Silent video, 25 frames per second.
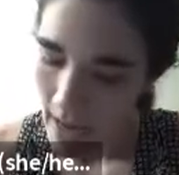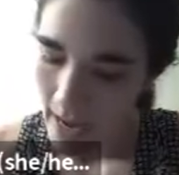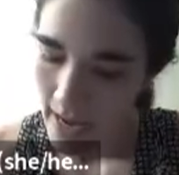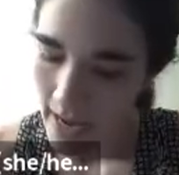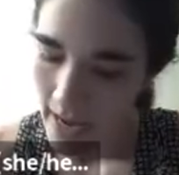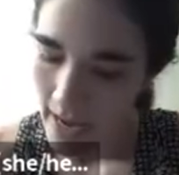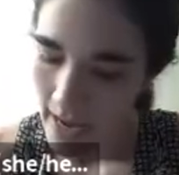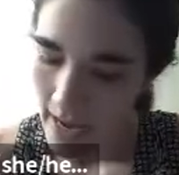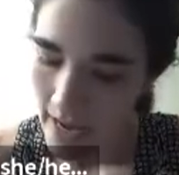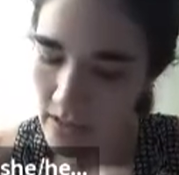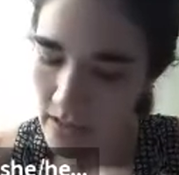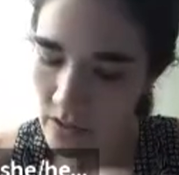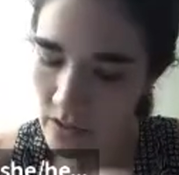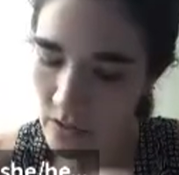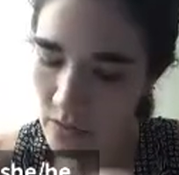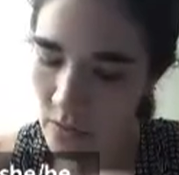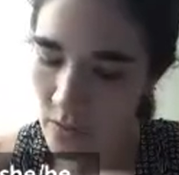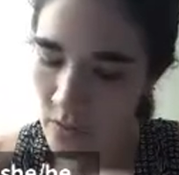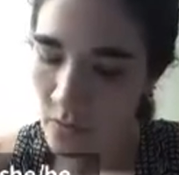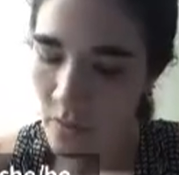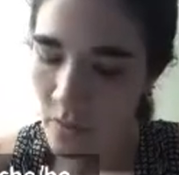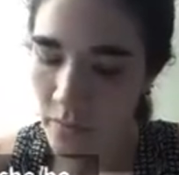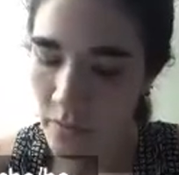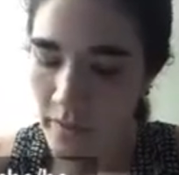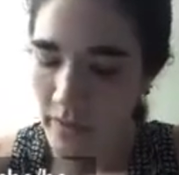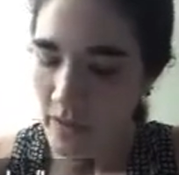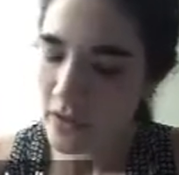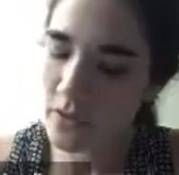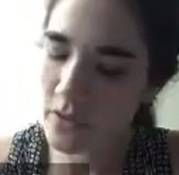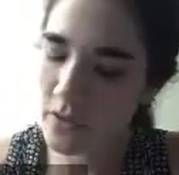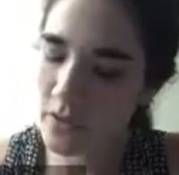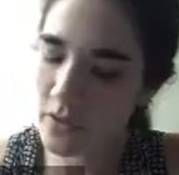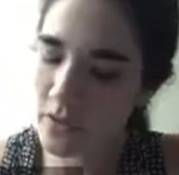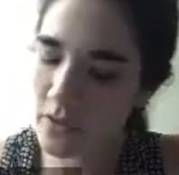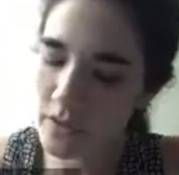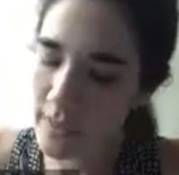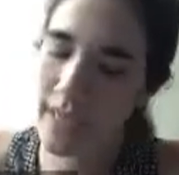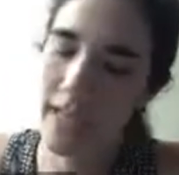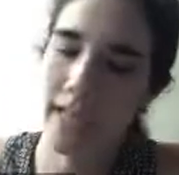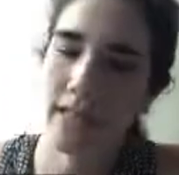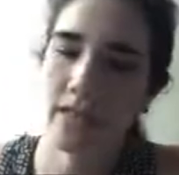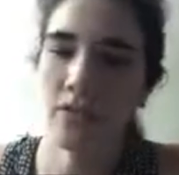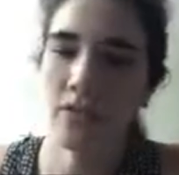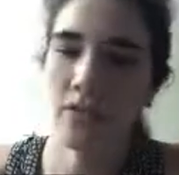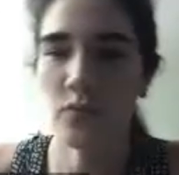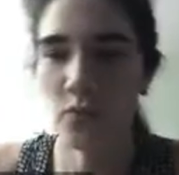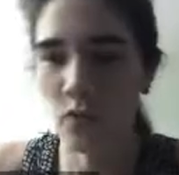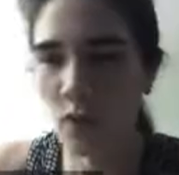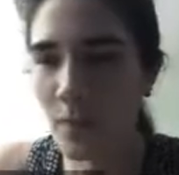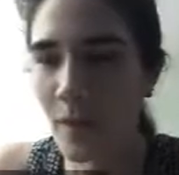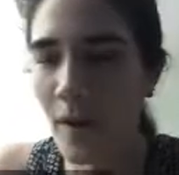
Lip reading: And what we do is we take the